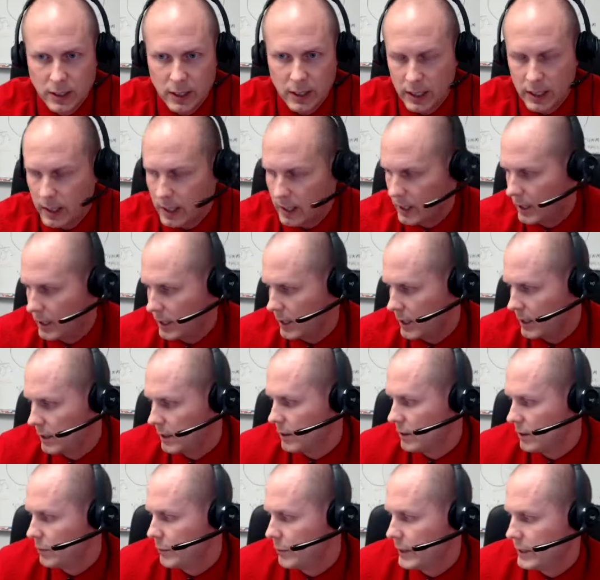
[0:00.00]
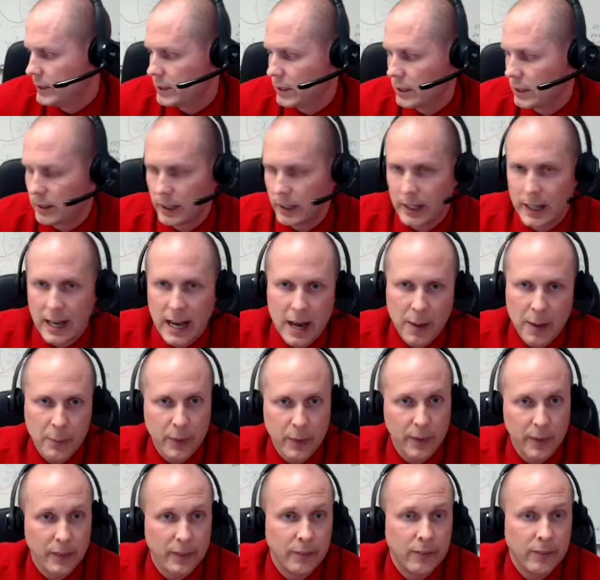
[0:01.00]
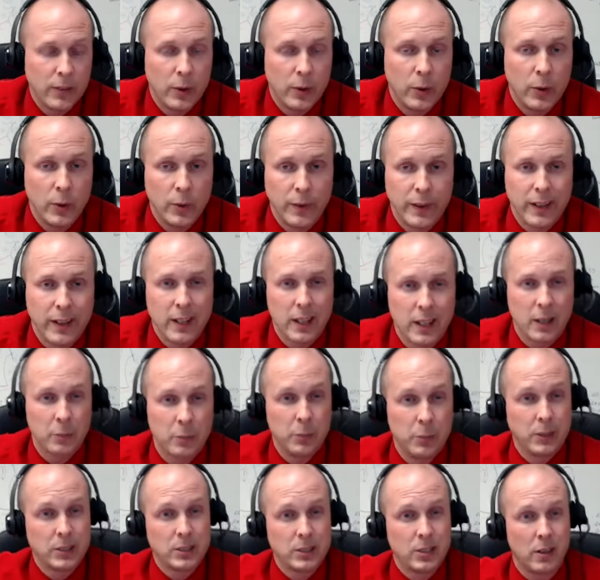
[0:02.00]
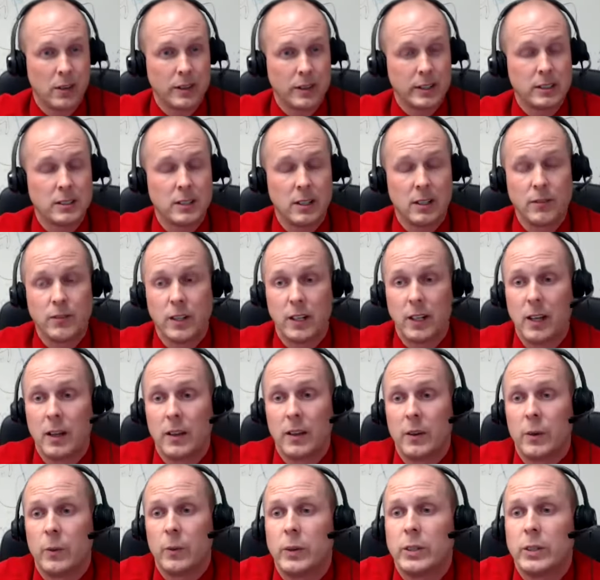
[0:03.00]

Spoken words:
like, and basically an app on the phone that kind of puts all this stuff together,